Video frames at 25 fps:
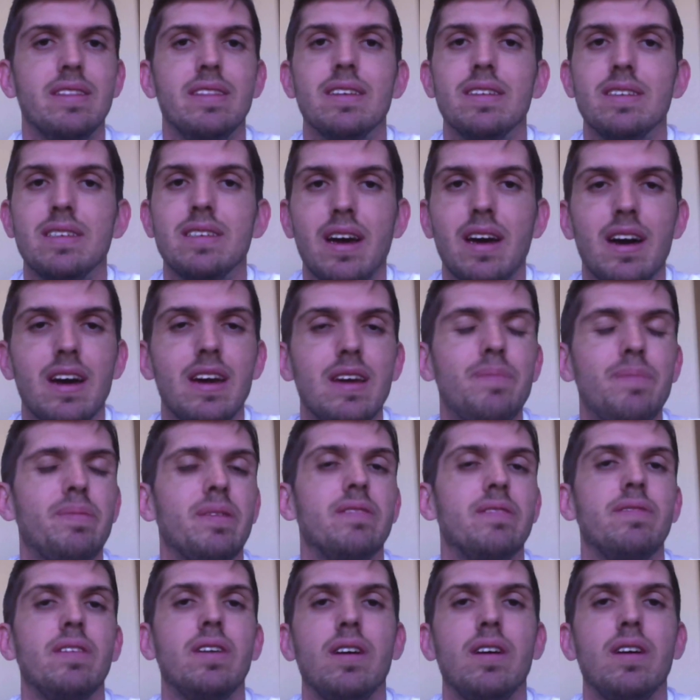the type
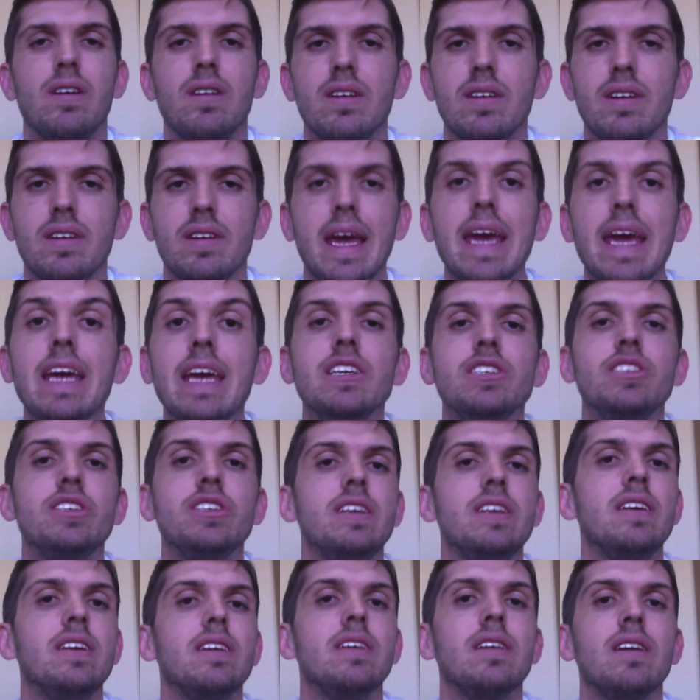of
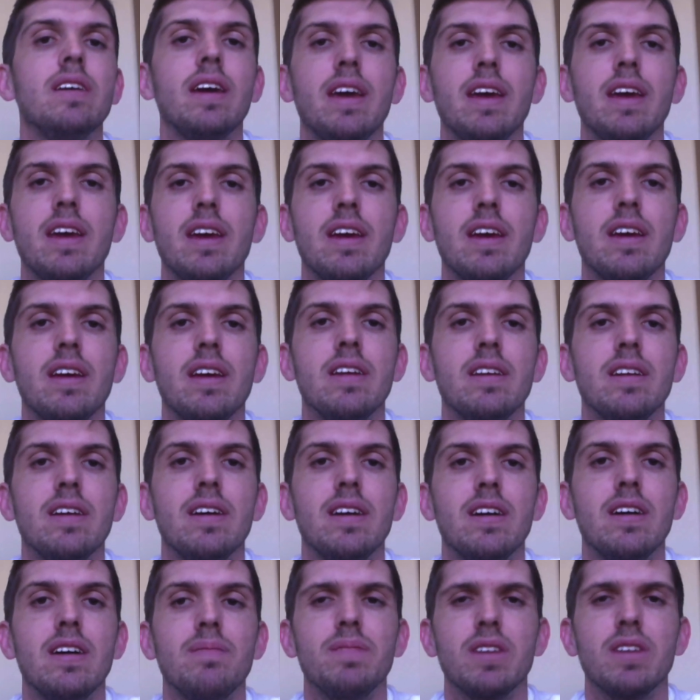aging
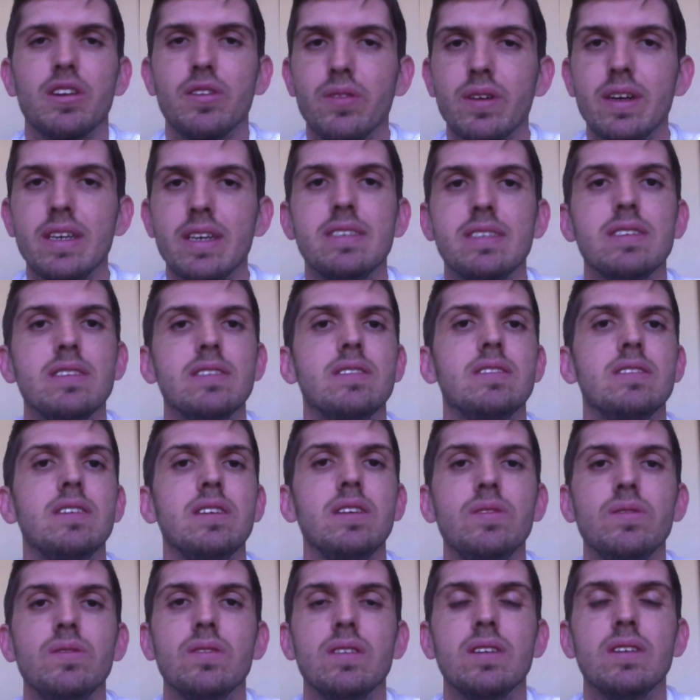and the creases that
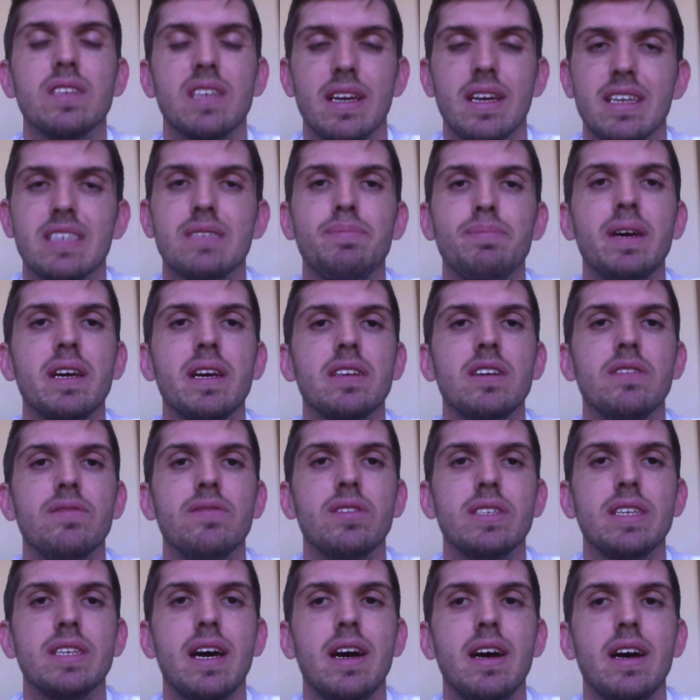you would expect over
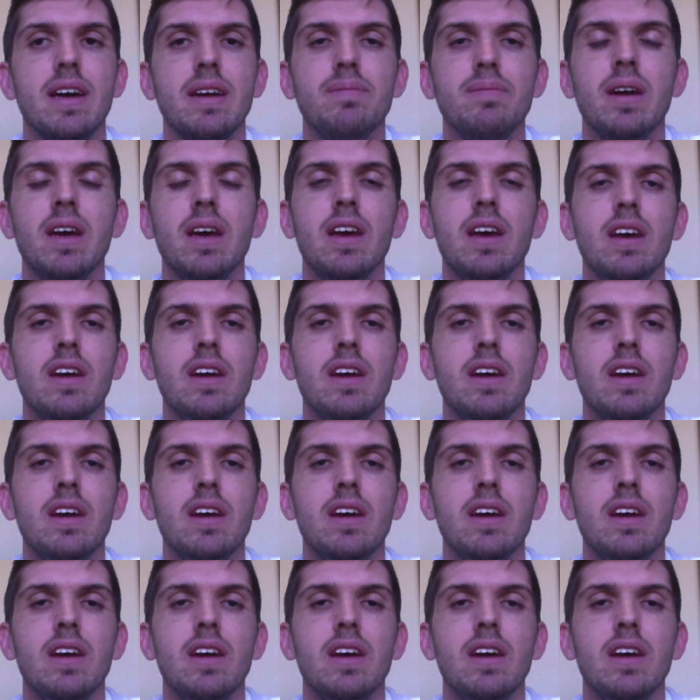time.